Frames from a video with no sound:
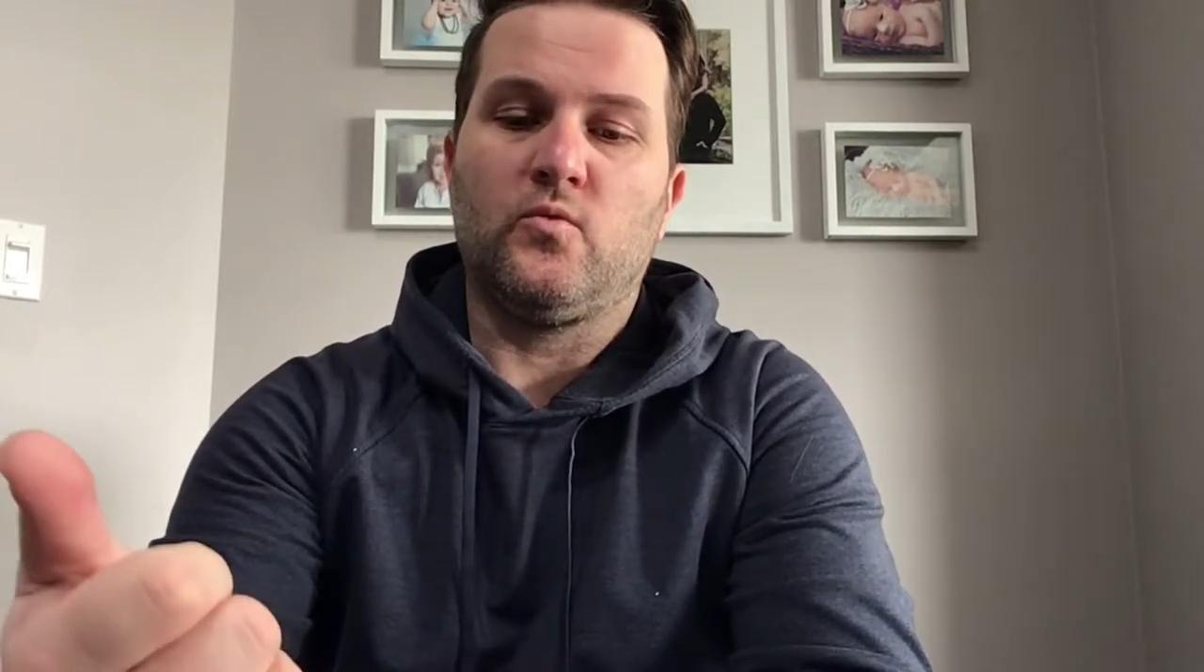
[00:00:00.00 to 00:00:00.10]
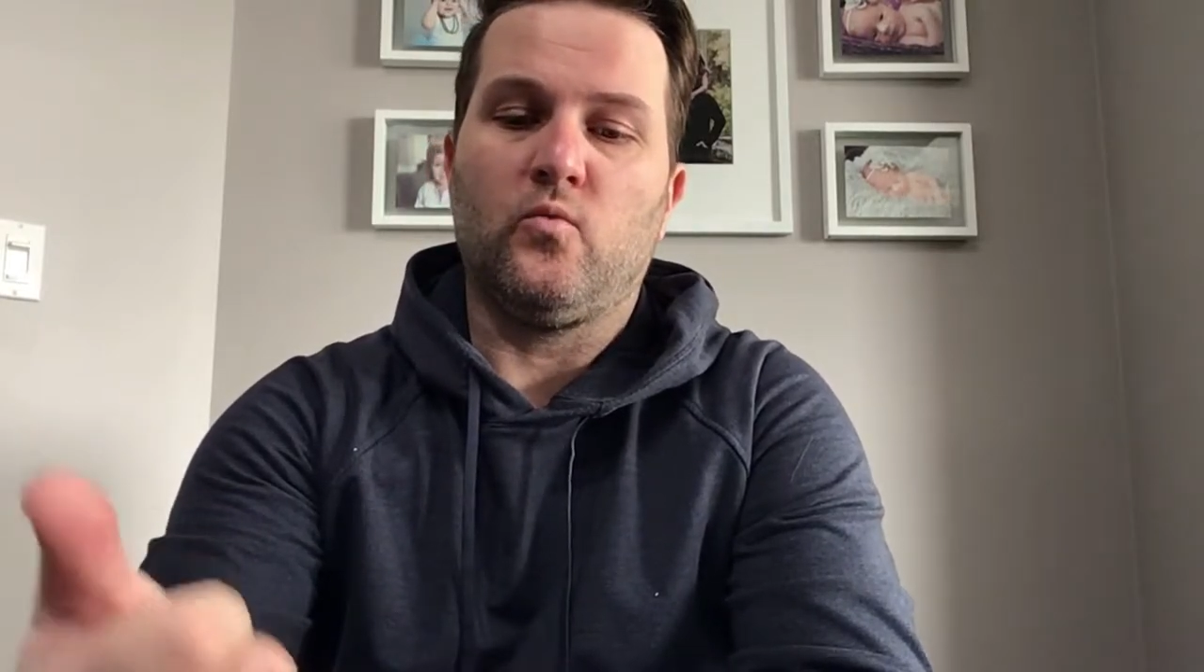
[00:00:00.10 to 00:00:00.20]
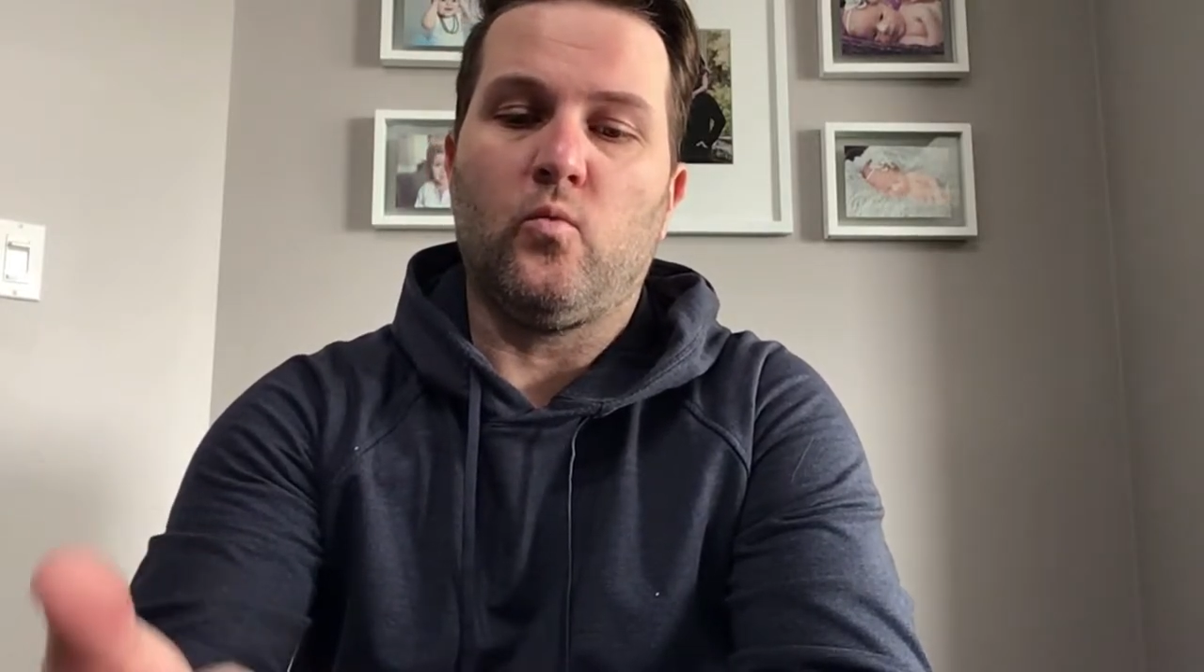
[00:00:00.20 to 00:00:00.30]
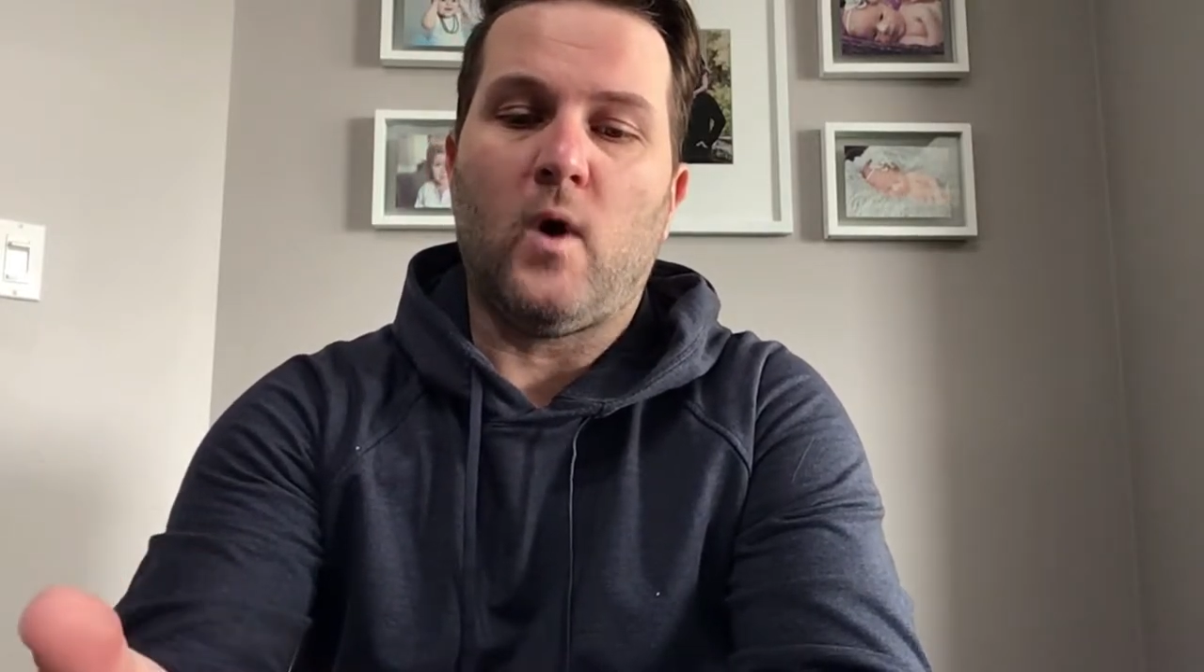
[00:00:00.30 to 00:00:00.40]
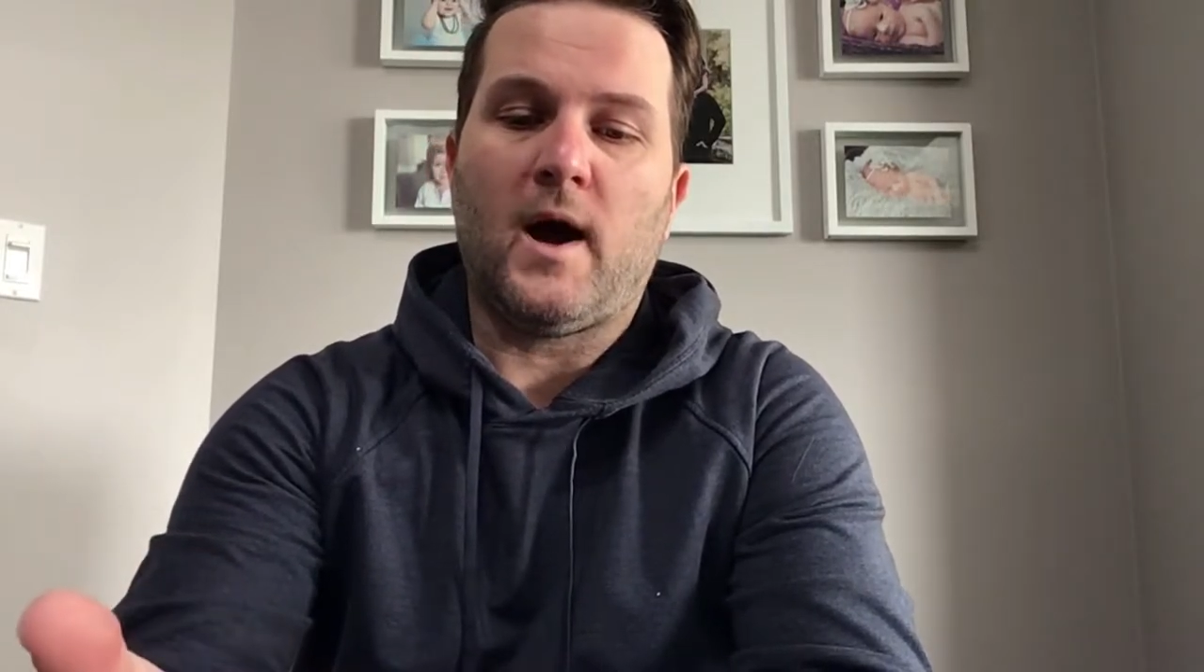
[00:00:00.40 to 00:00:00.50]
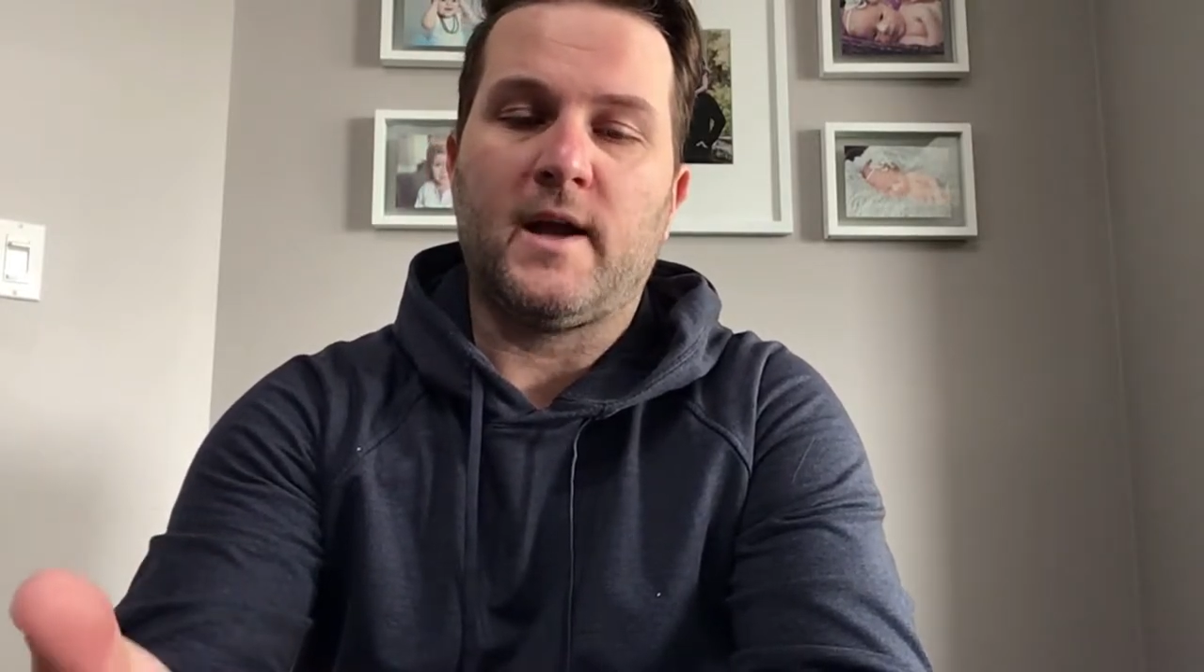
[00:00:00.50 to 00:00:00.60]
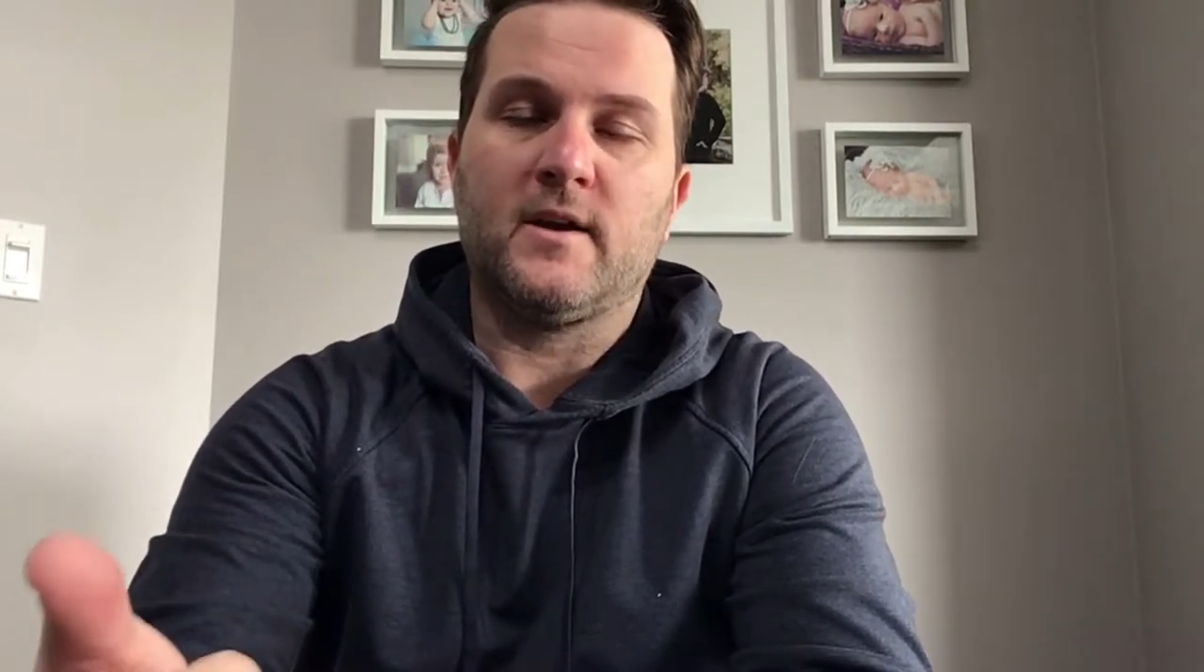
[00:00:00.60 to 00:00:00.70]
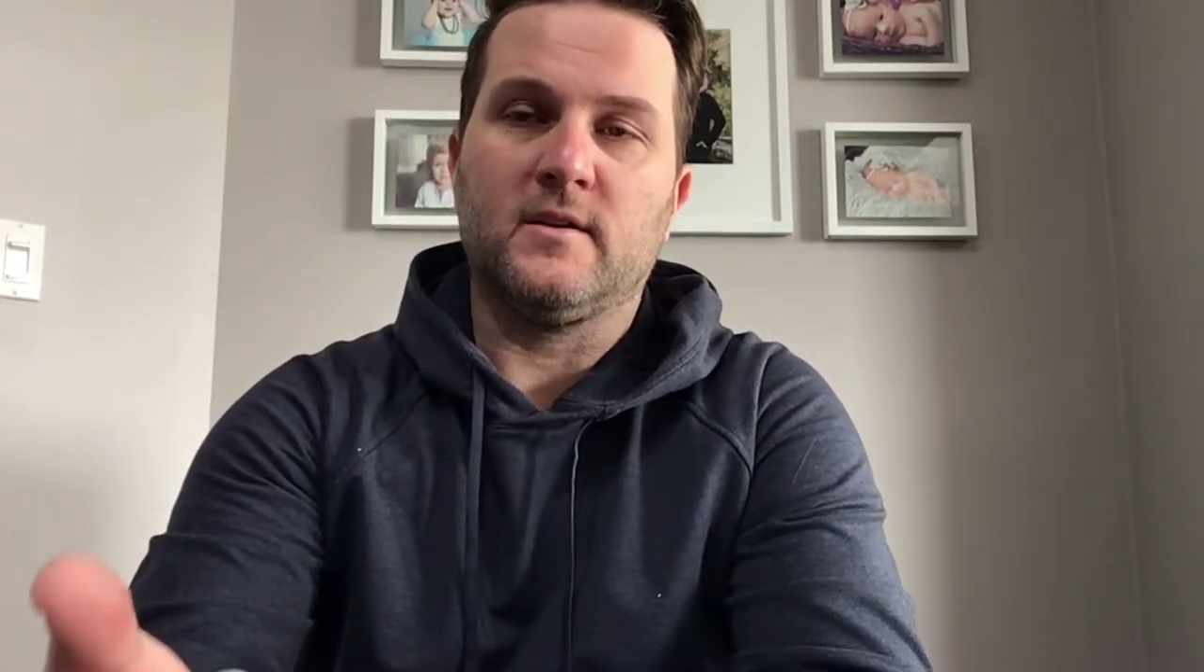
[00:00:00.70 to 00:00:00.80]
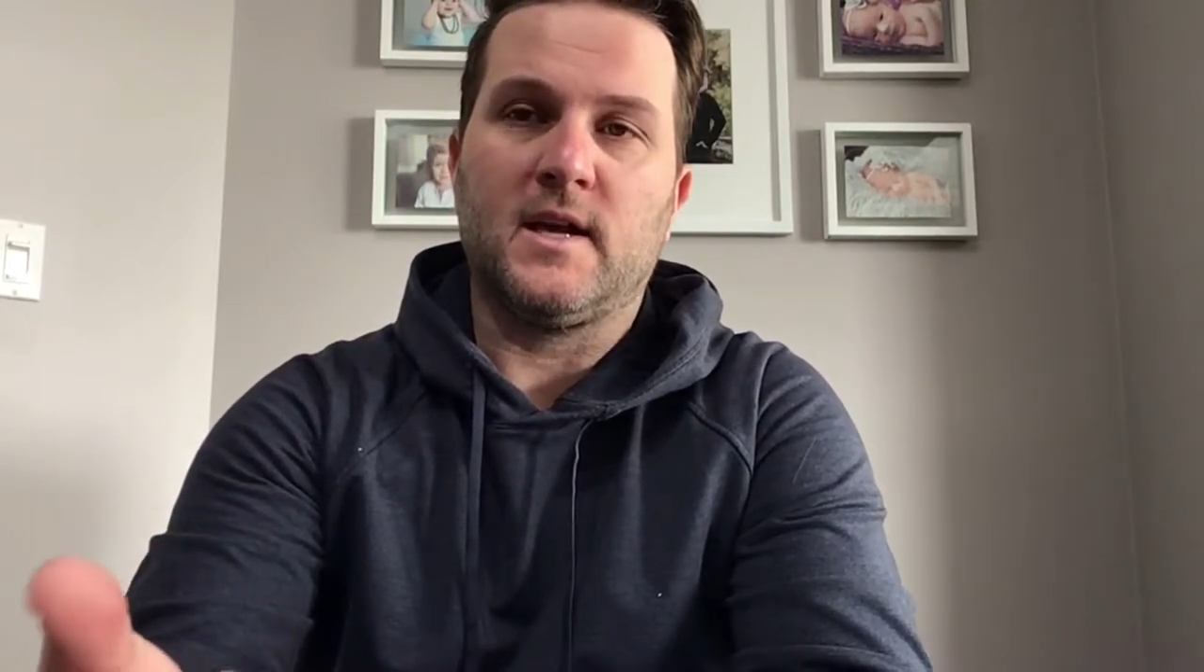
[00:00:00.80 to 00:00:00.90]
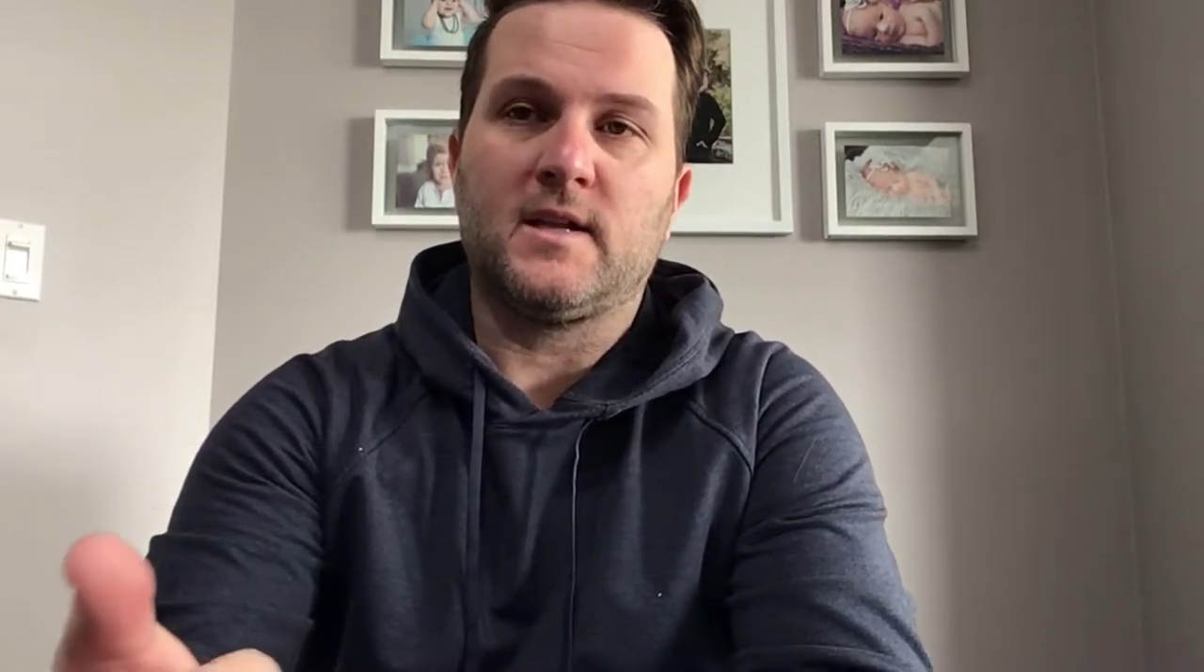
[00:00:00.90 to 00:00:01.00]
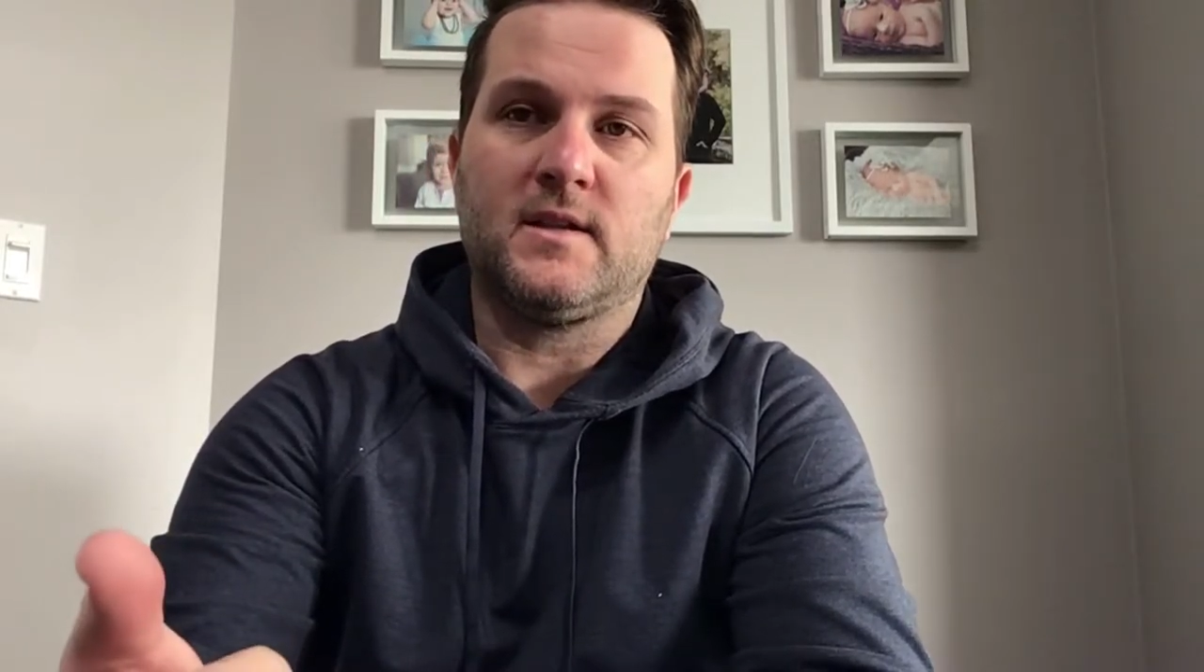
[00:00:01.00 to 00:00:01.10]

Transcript: why you're likely